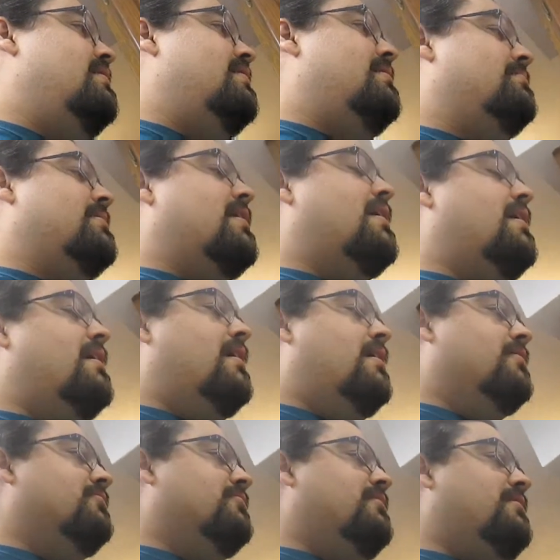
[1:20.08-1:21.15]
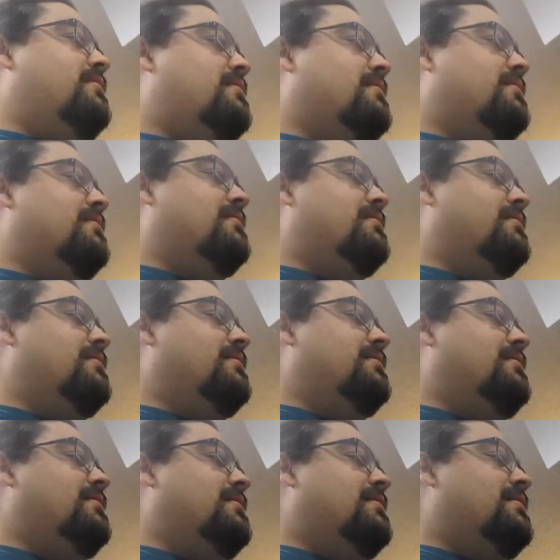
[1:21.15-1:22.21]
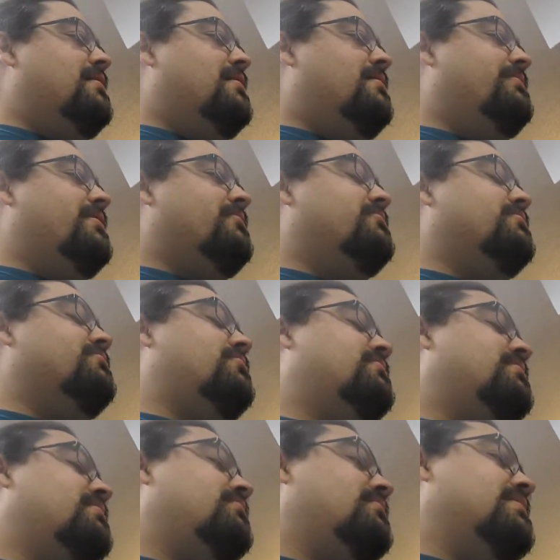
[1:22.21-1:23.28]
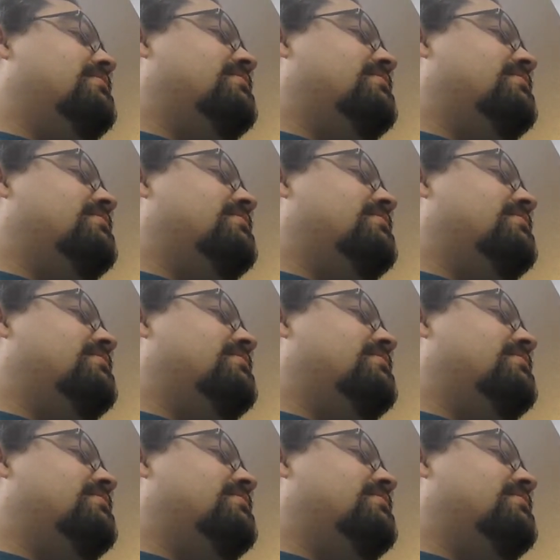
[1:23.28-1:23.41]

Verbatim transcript: I'm kind of hungry. I'm like, well, do I want to go get